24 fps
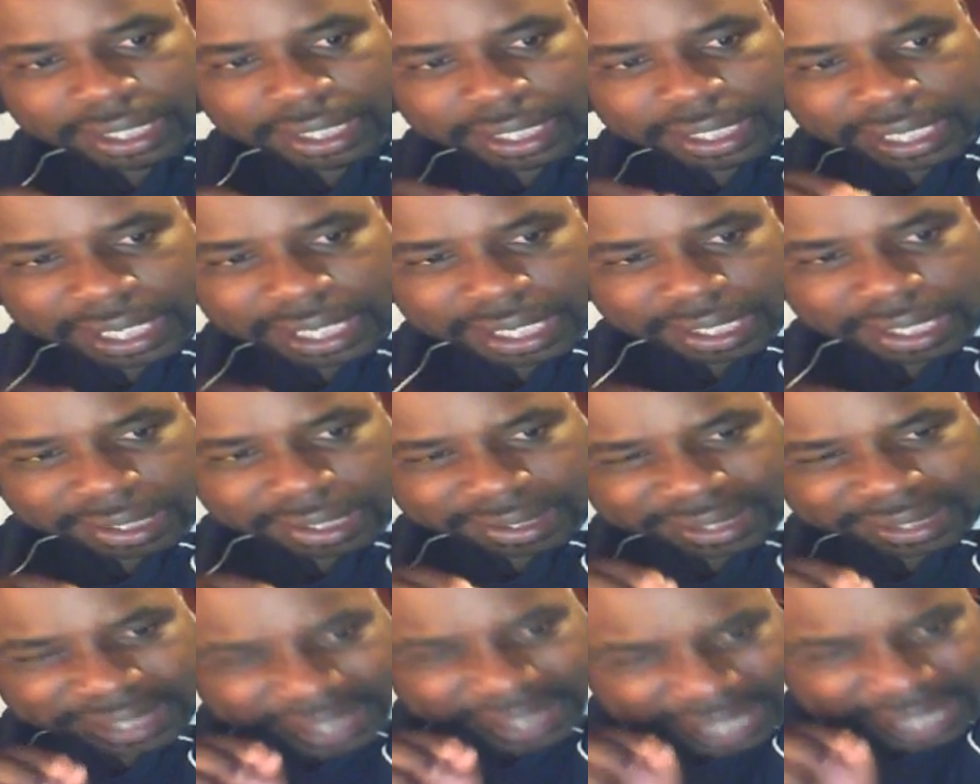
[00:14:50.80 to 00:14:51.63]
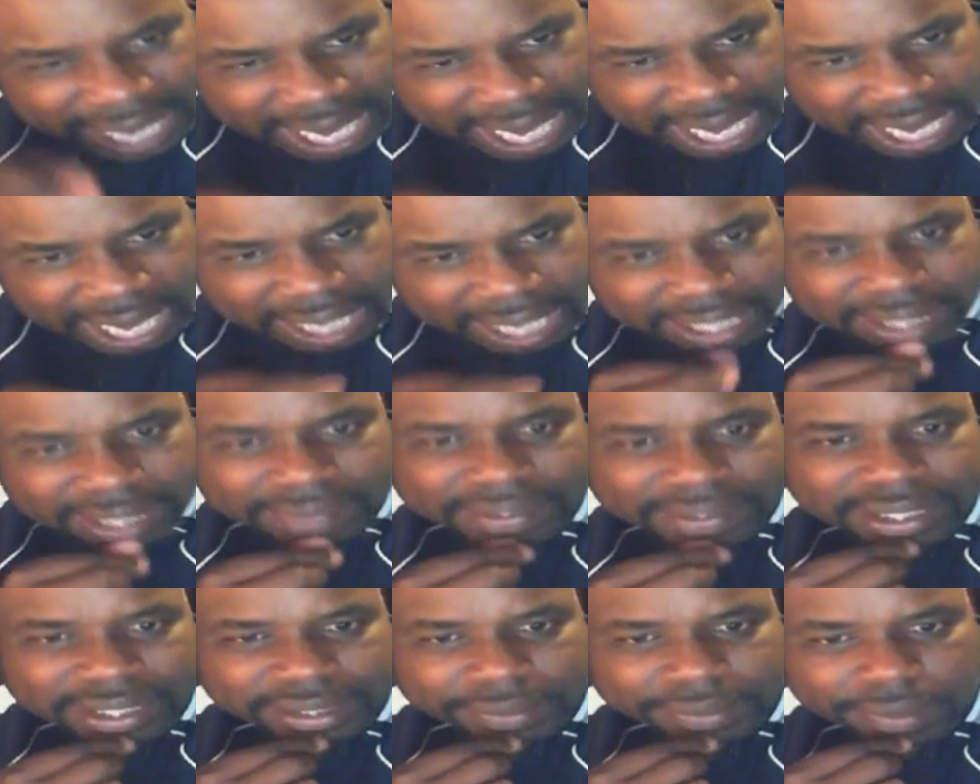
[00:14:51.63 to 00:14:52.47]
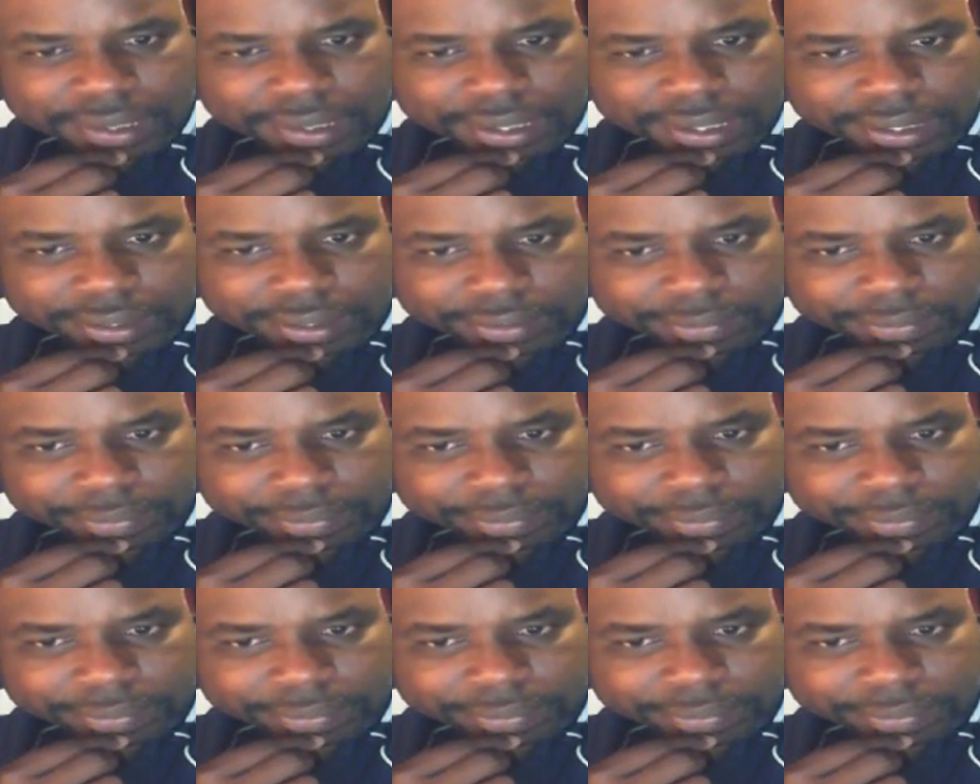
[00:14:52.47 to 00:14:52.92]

is the God of this world.